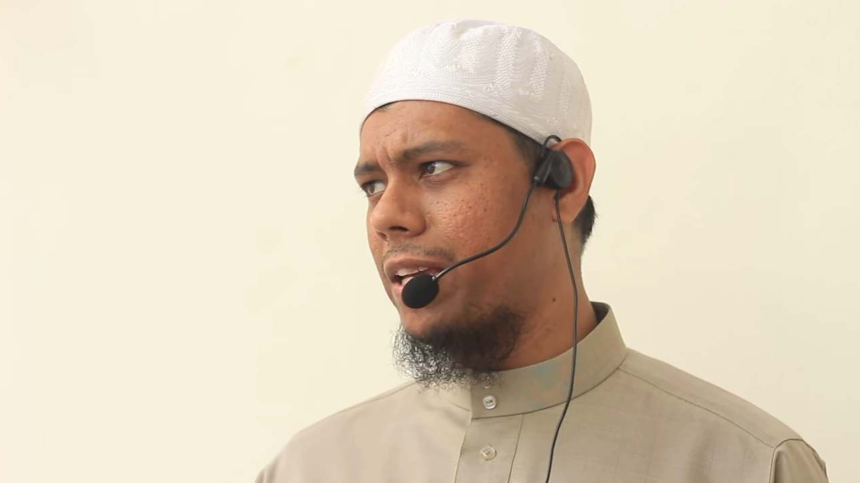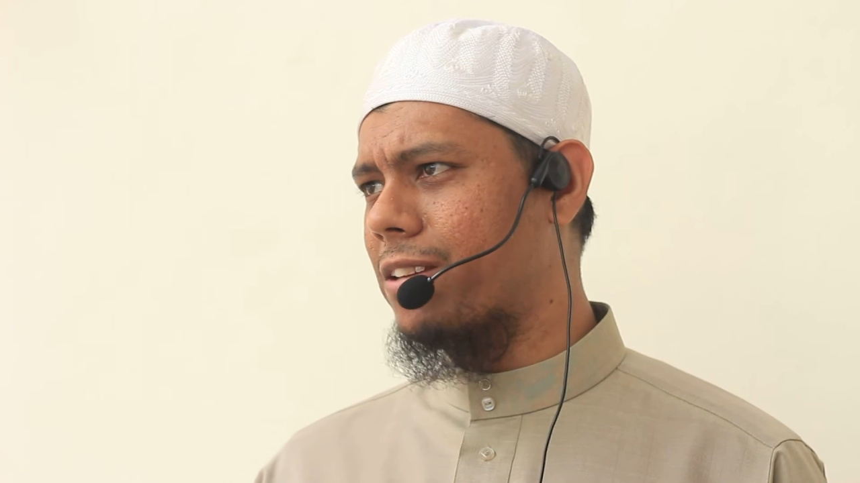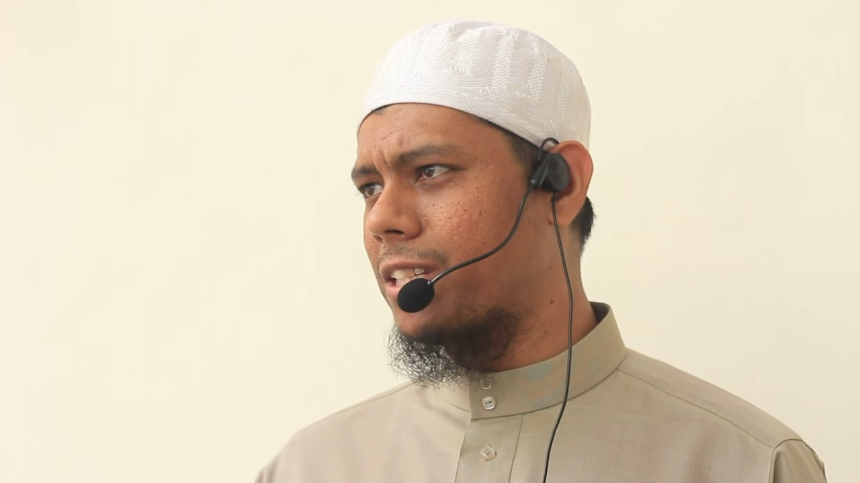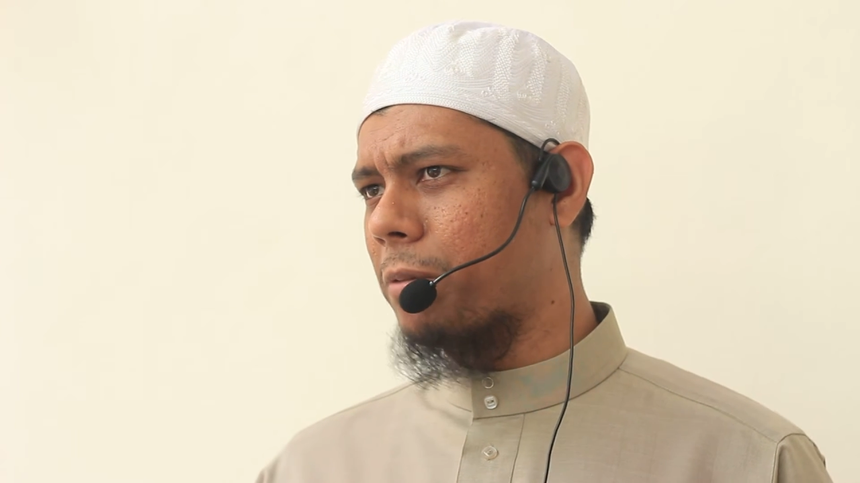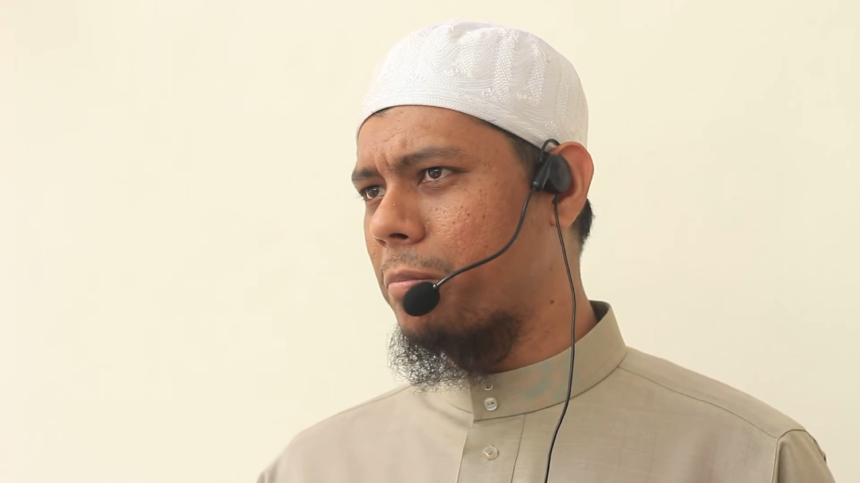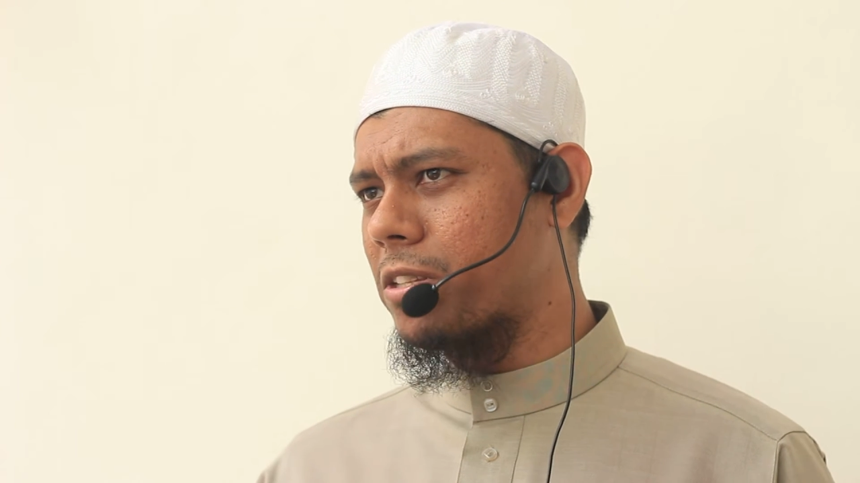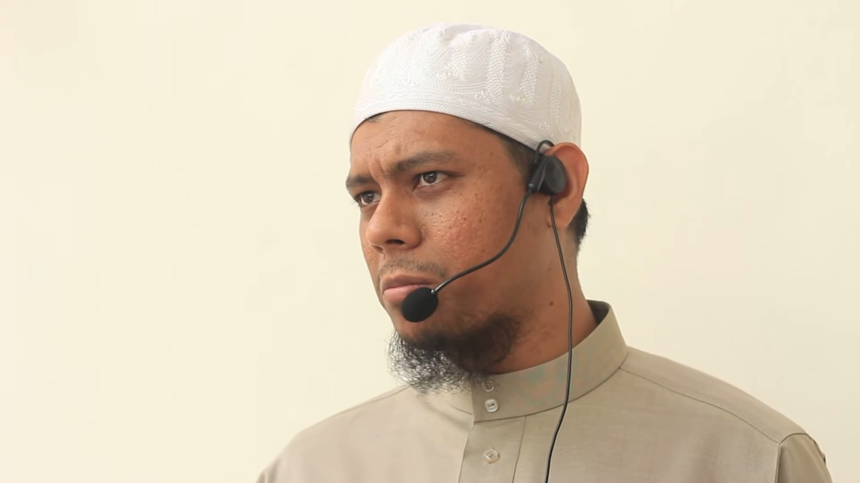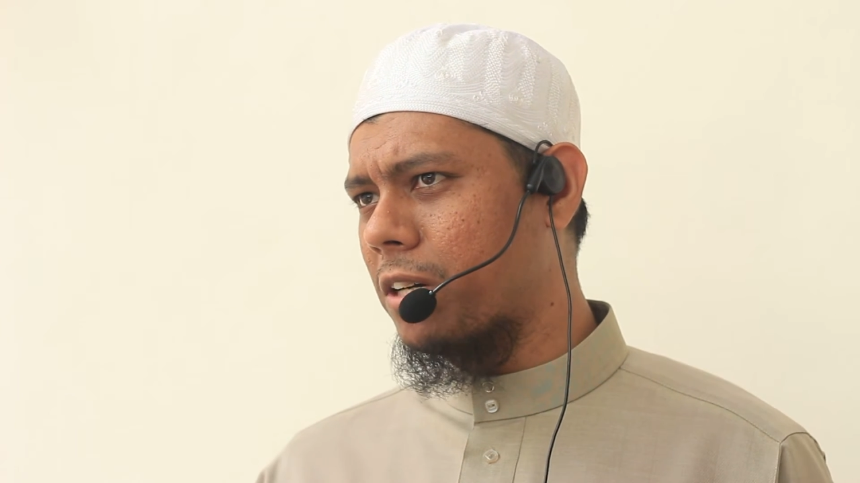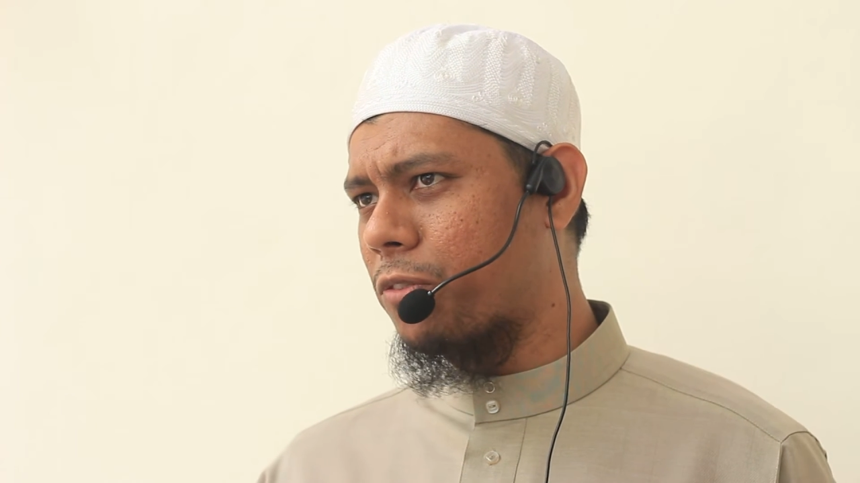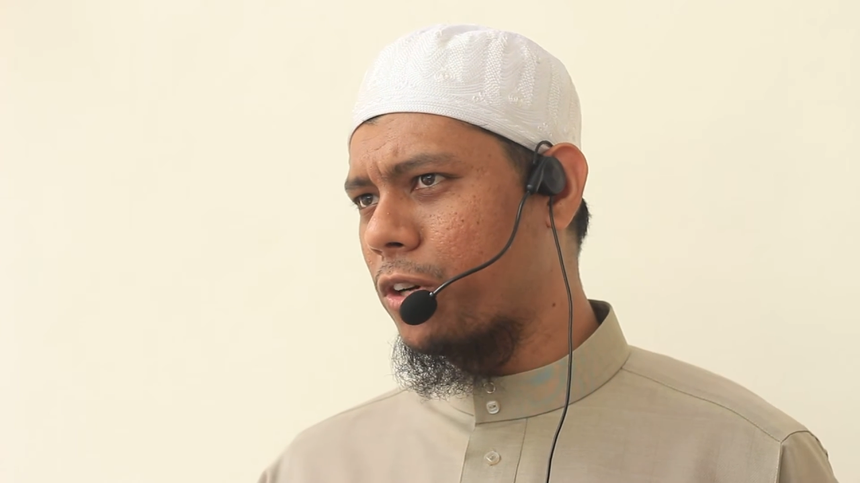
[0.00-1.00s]
Is it
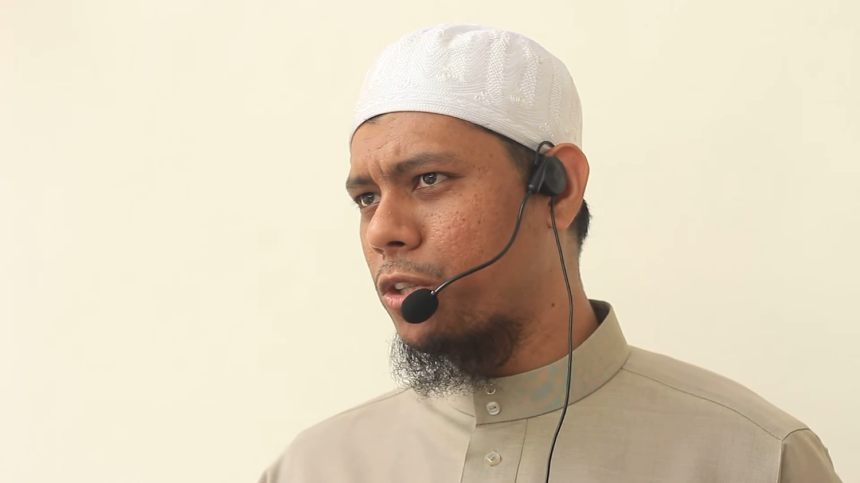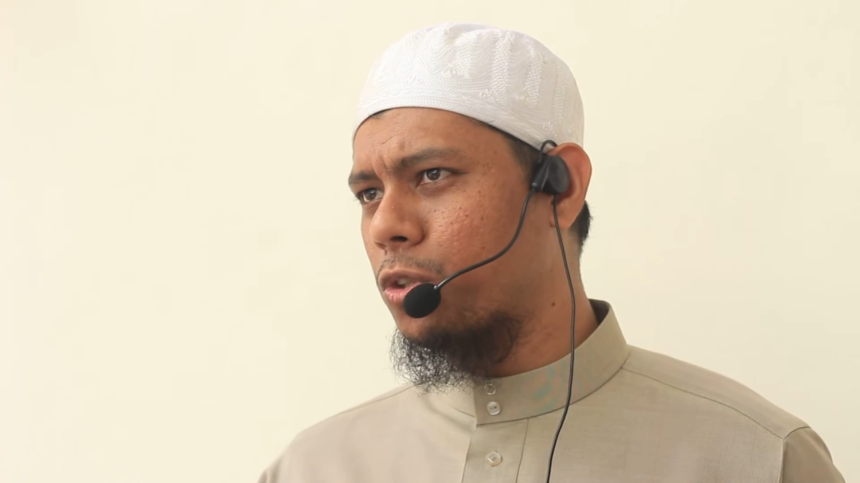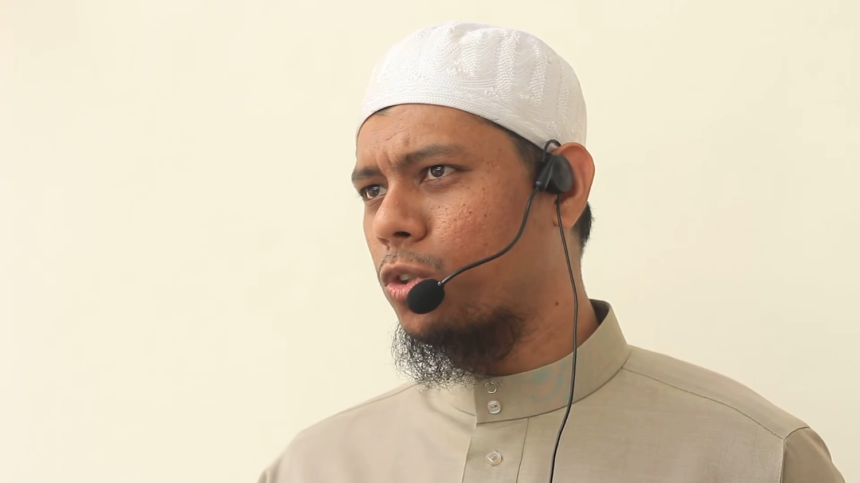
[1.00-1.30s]
permissible for you